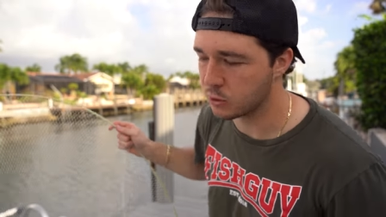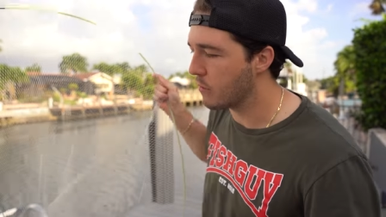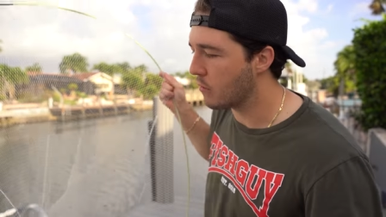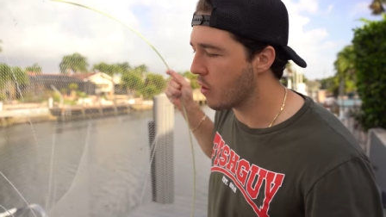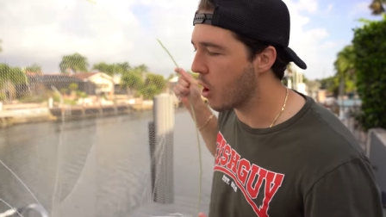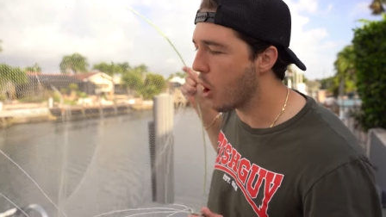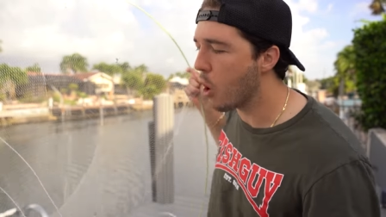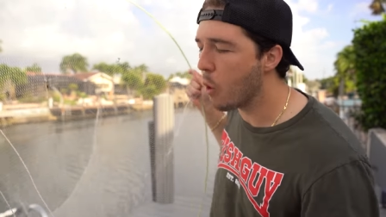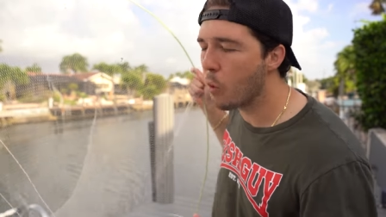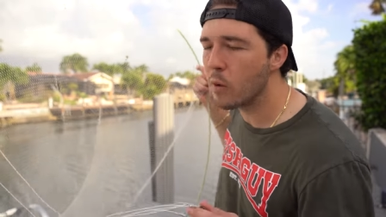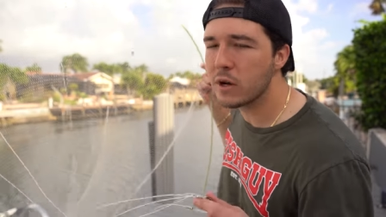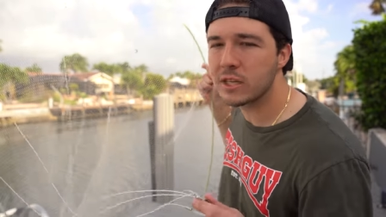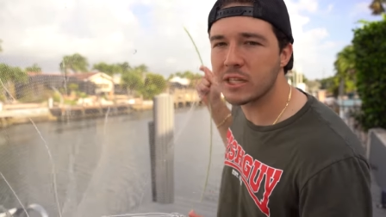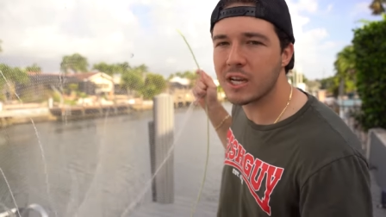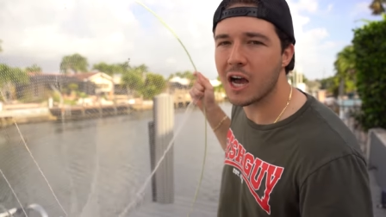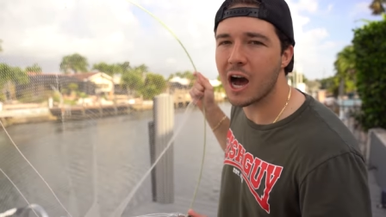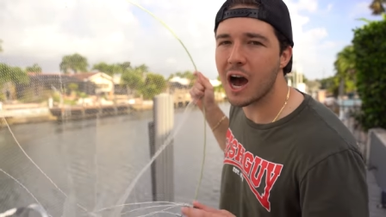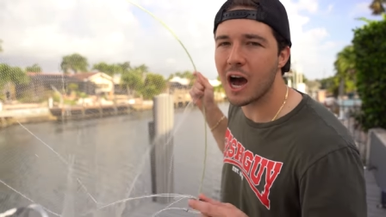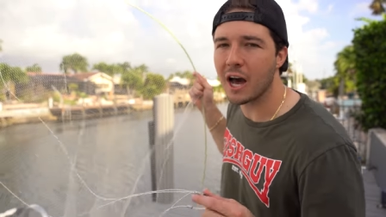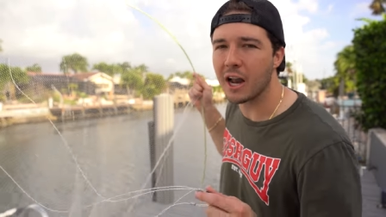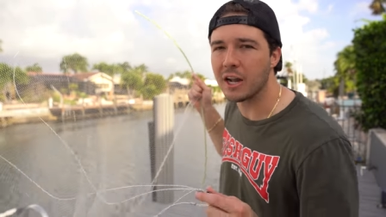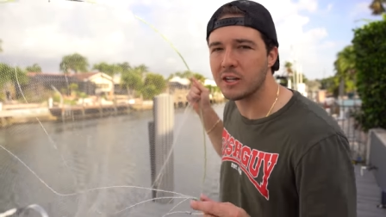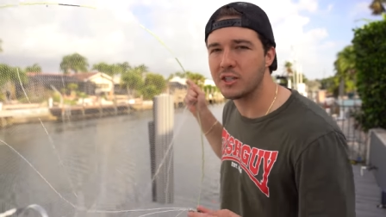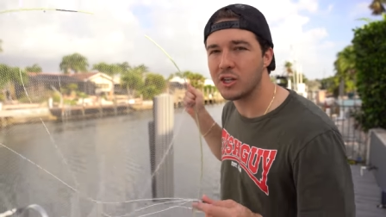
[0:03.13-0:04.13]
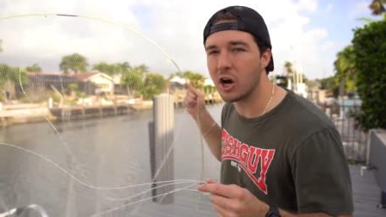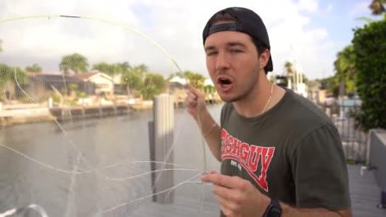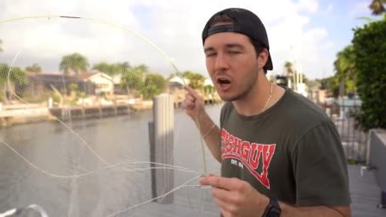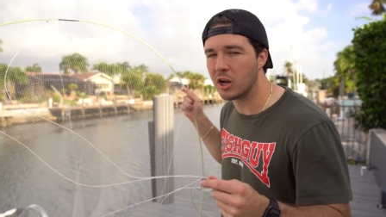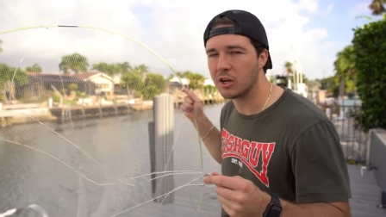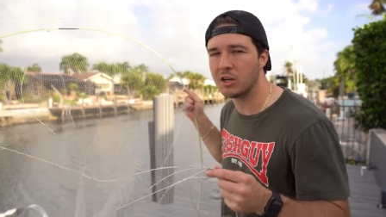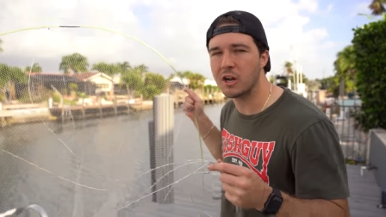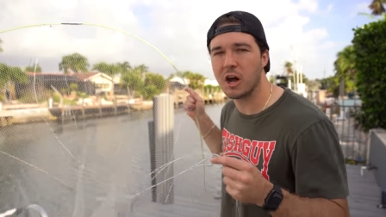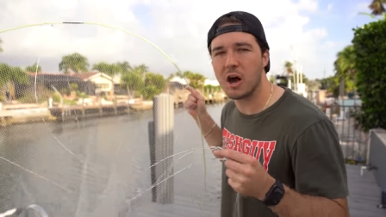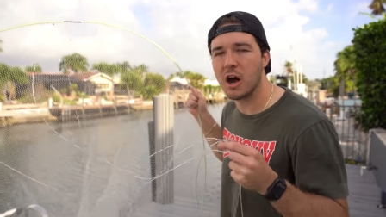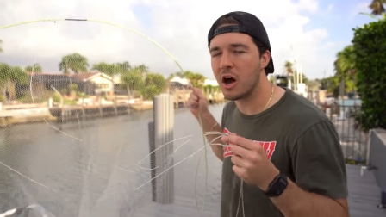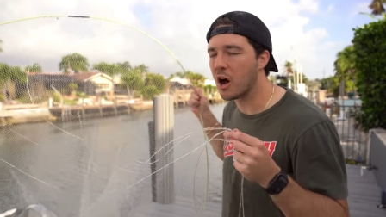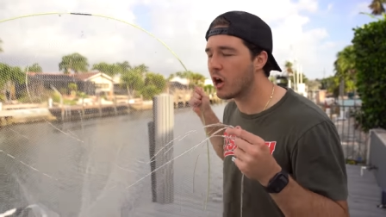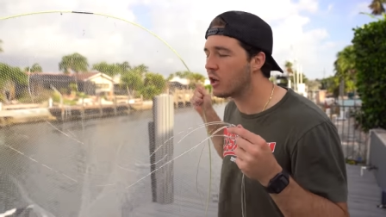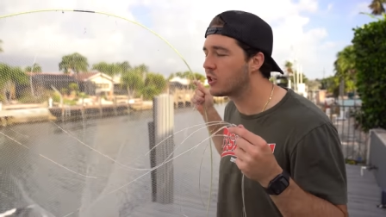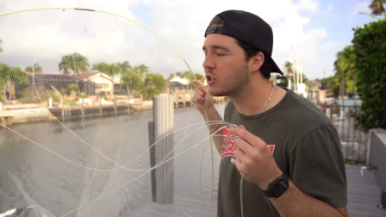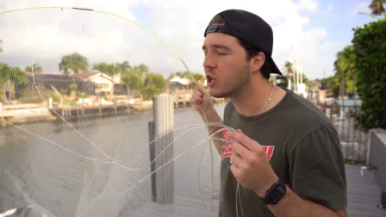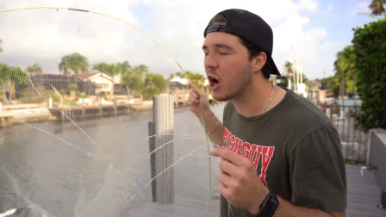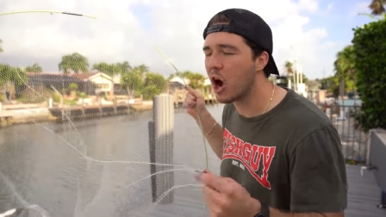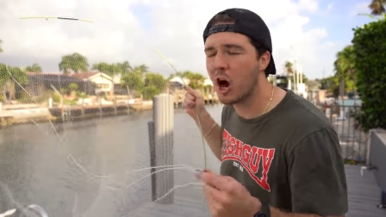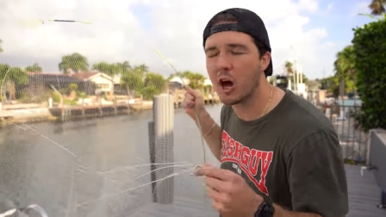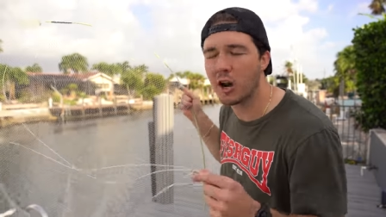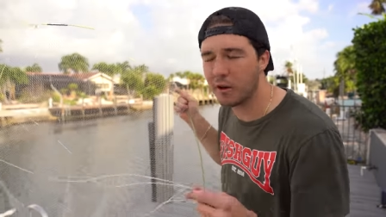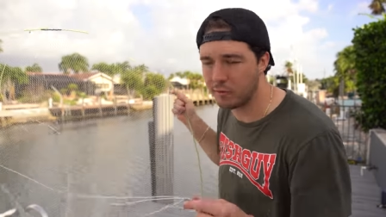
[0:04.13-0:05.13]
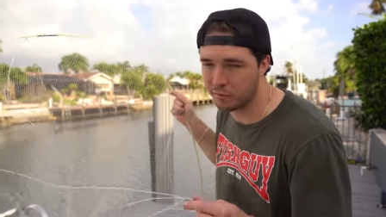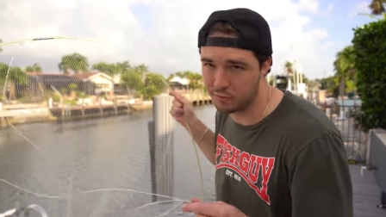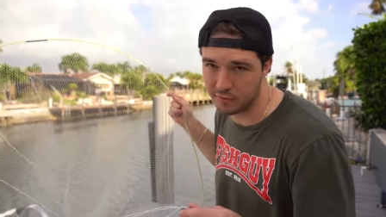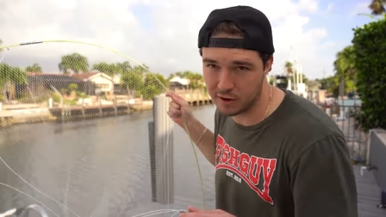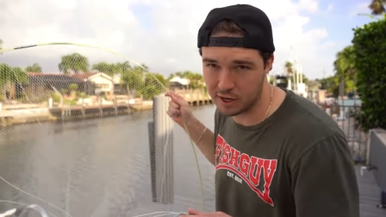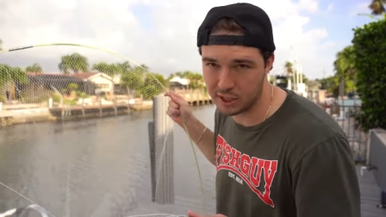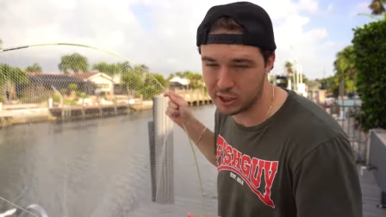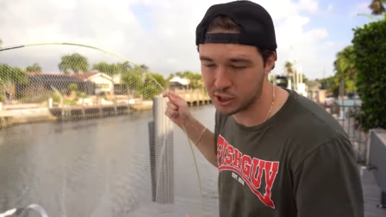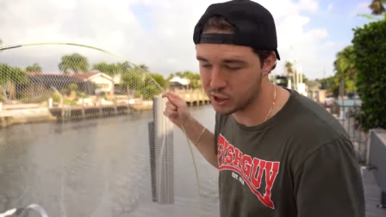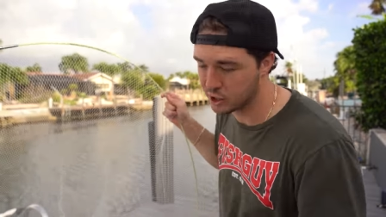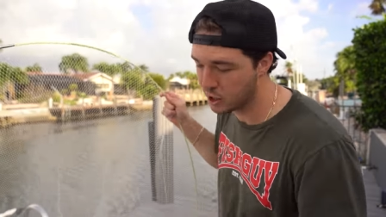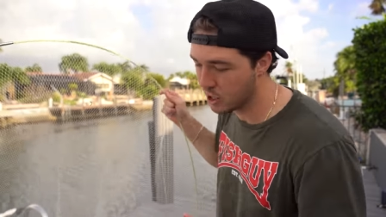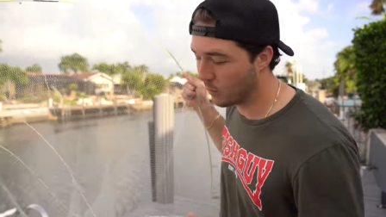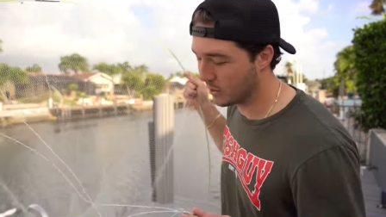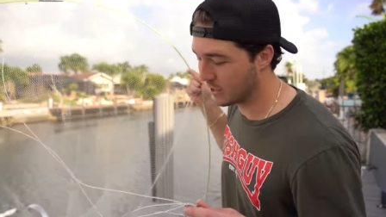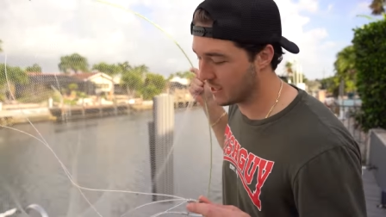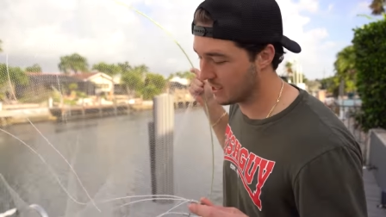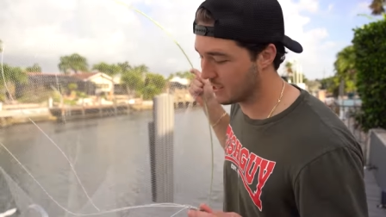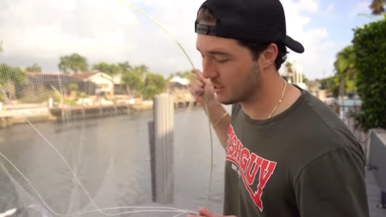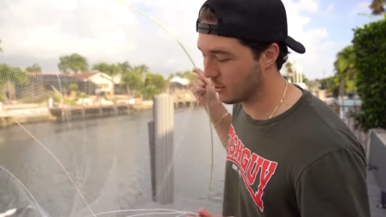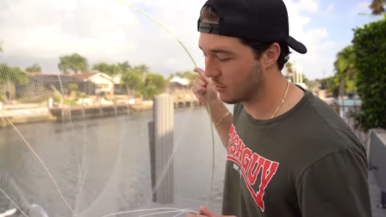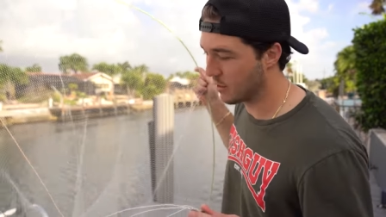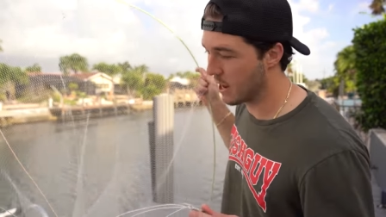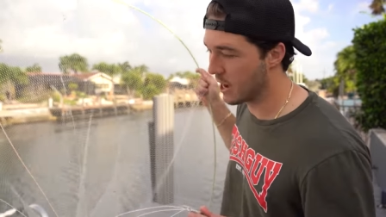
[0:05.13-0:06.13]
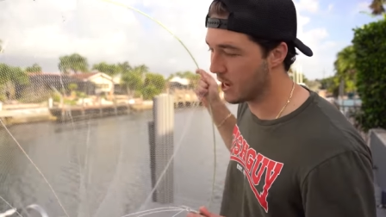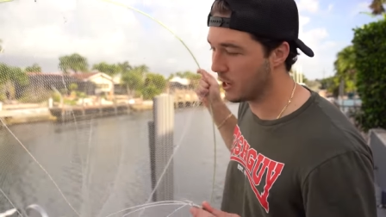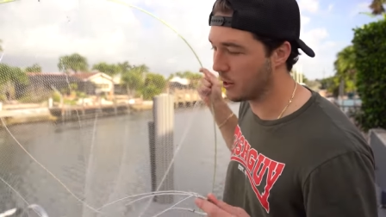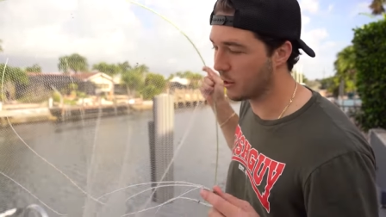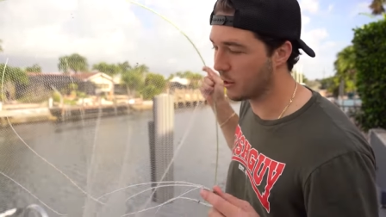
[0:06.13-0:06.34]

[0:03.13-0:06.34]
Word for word: I've always caught a ton, a ton of fish with this little net